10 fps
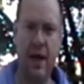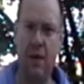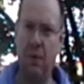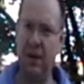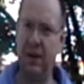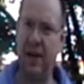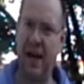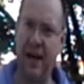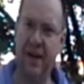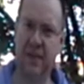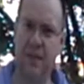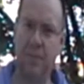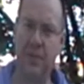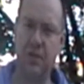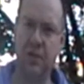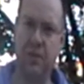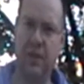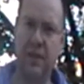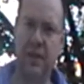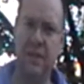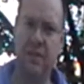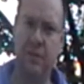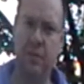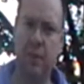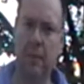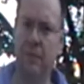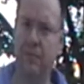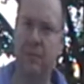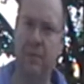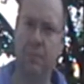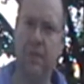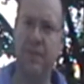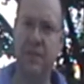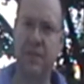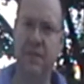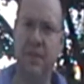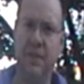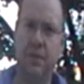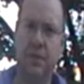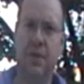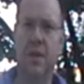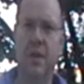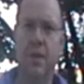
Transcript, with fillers: I want the higher temperature because if you remember from my previous videos,